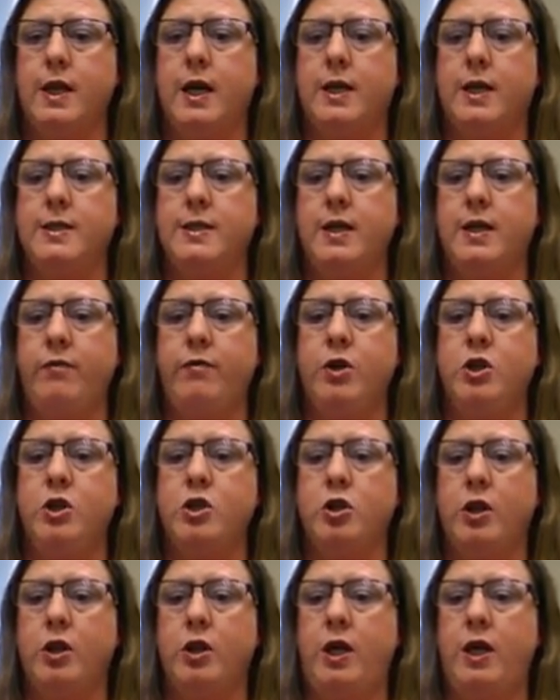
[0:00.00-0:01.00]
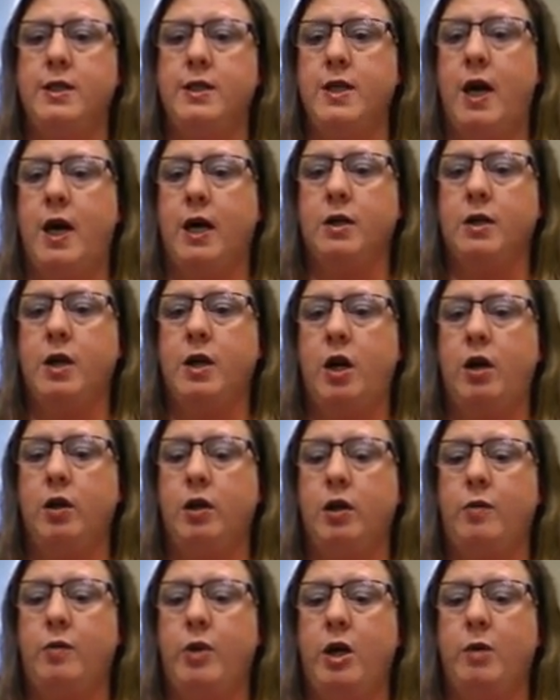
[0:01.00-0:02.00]
they can see visually and
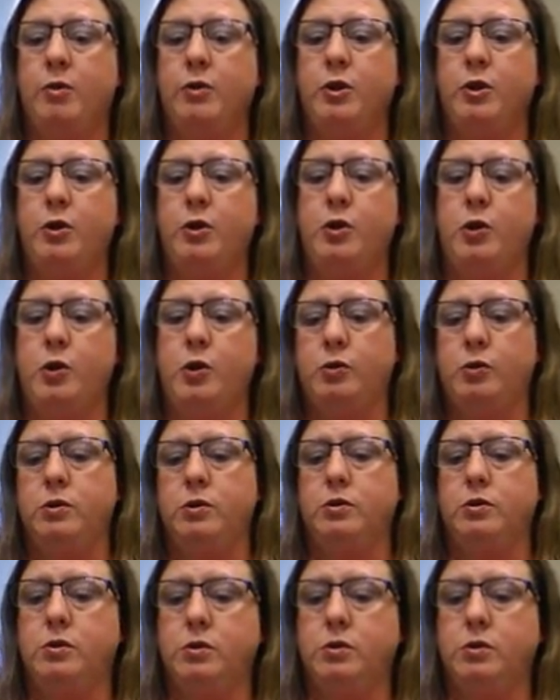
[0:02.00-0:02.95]
tactilely be able to do.